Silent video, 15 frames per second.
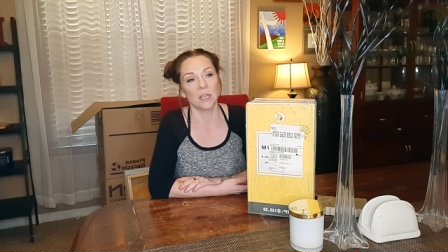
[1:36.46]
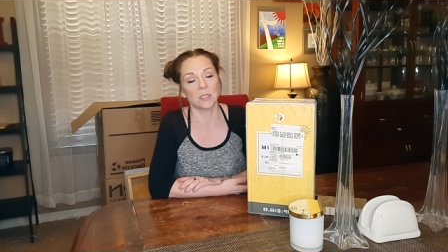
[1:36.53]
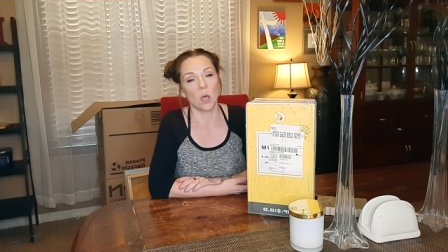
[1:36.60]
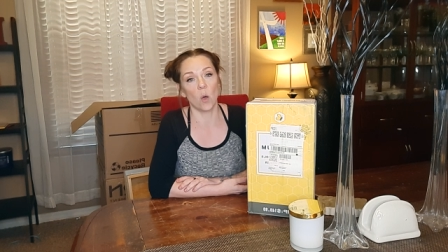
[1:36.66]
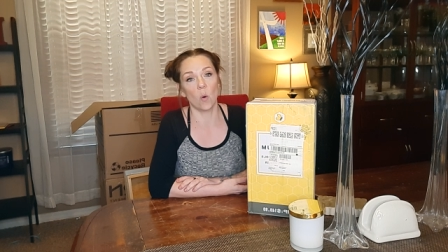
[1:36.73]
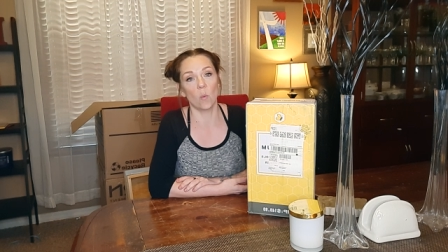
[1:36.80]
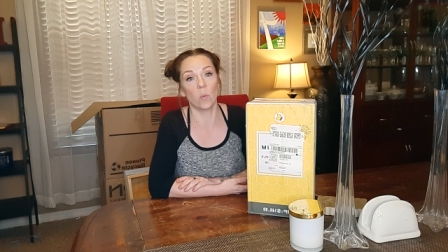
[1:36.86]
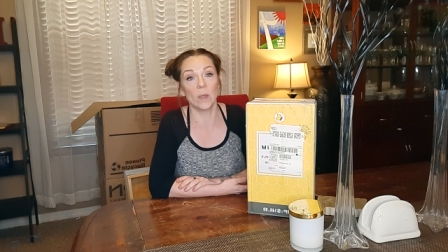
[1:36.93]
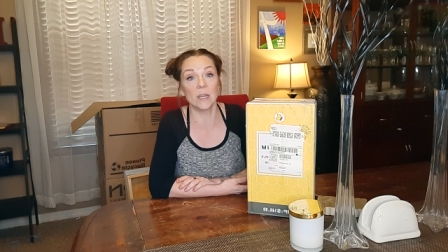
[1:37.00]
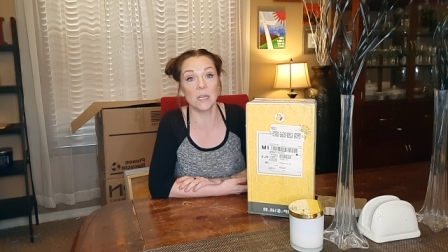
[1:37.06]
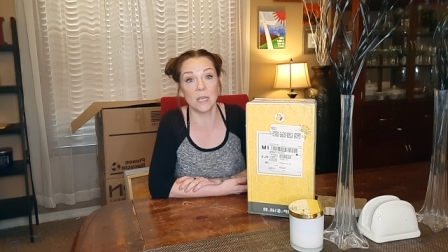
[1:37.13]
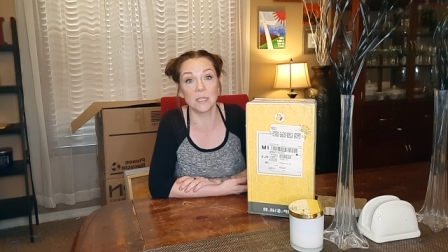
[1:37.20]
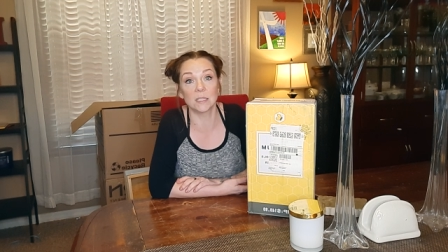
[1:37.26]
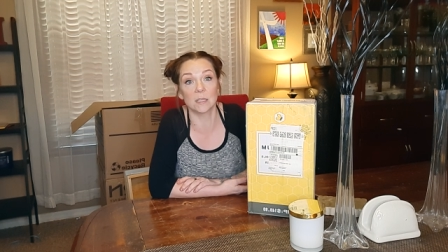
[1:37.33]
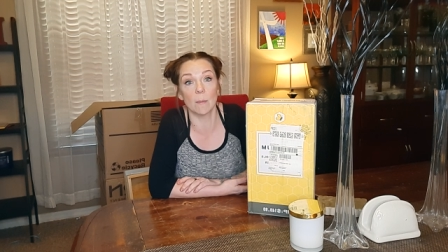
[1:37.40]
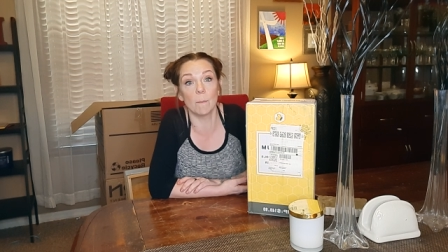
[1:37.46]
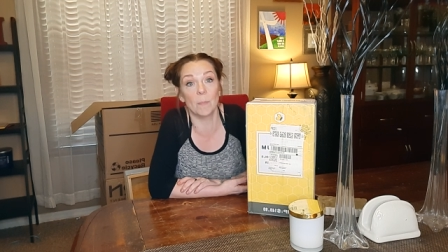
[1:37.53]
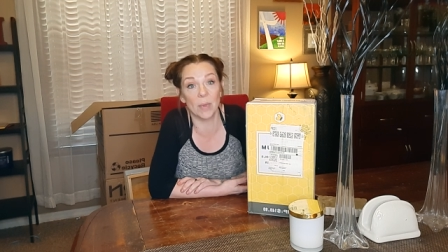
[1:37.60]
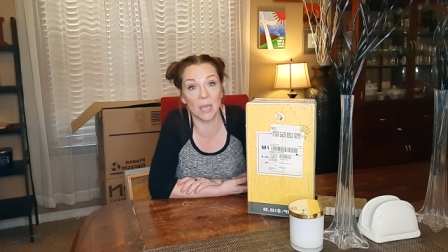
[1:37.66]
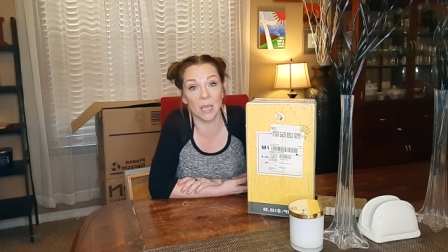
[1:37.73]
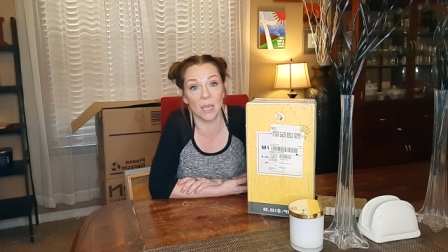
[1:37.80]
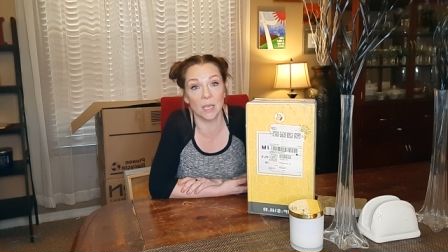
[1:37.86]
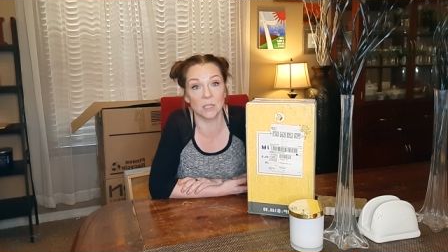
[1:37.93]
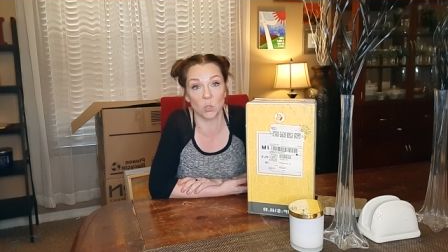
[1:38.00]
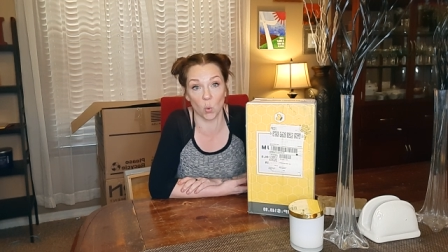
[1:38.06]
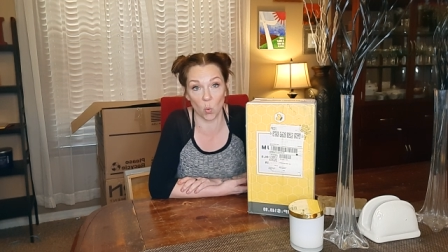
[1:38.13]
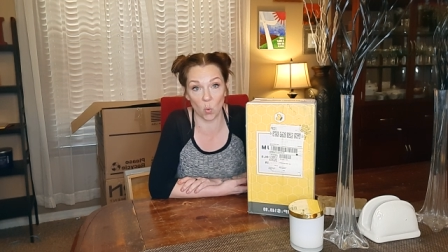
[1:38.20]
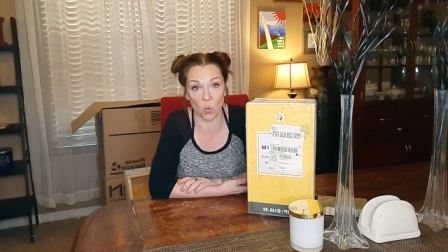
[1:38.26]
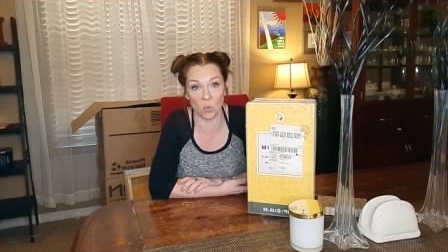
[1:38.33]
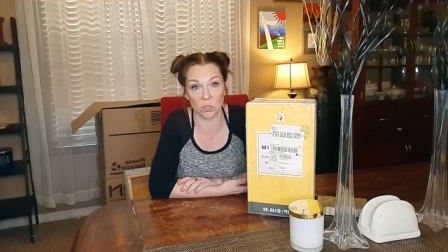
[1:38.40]
So we need some bee
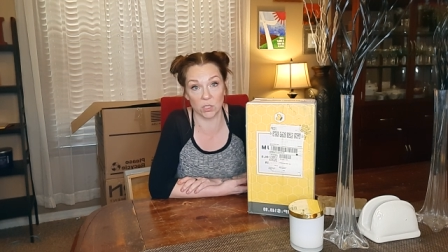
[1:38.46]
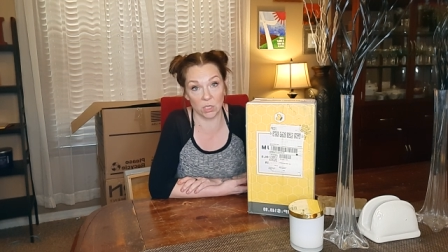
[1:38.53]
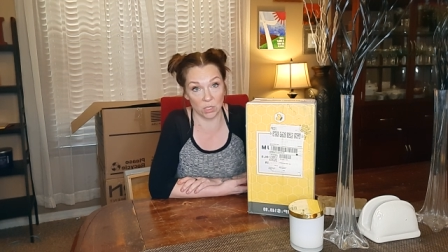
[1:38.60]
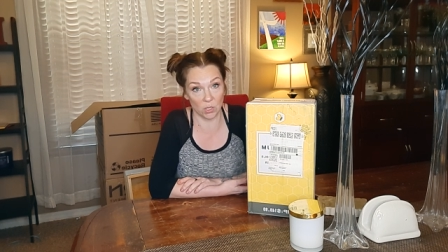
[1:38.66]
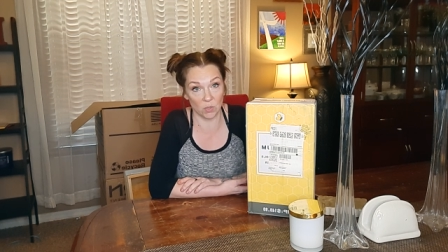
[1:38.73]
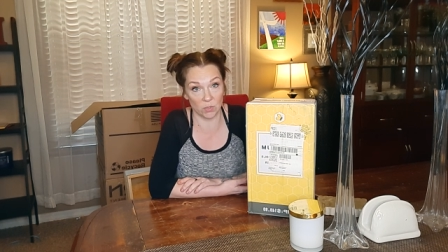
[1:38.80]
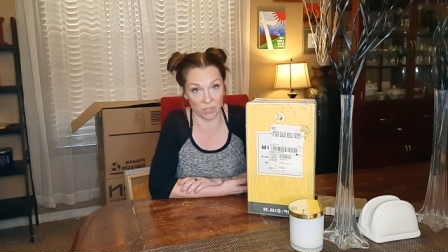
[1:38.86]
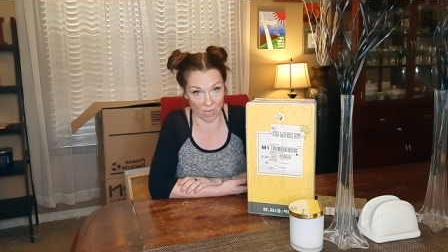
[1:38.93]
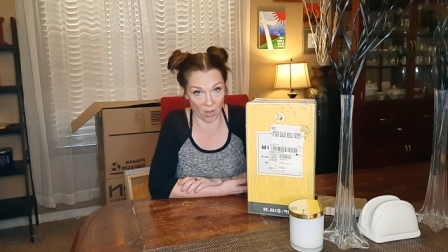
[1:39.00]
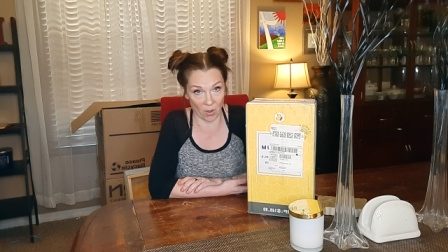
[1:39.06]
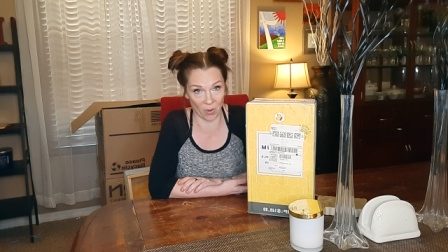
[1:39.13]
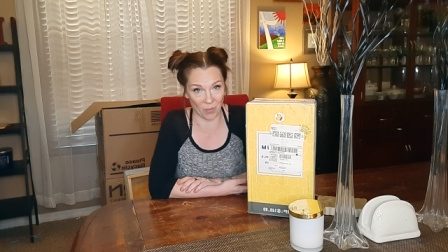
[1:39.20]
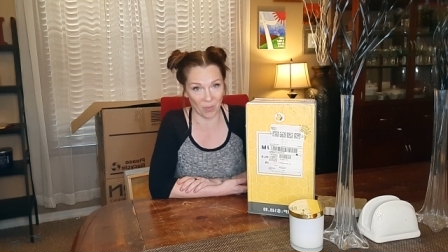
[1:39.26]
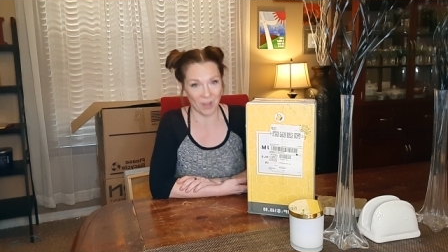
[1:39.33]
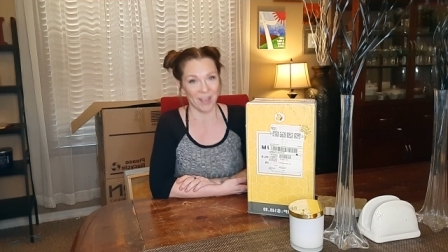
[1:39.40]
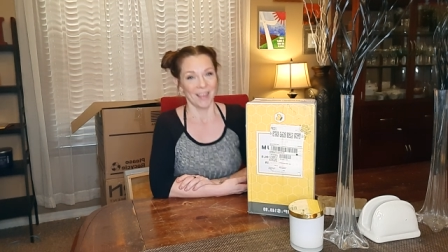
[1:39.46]
tools to do so.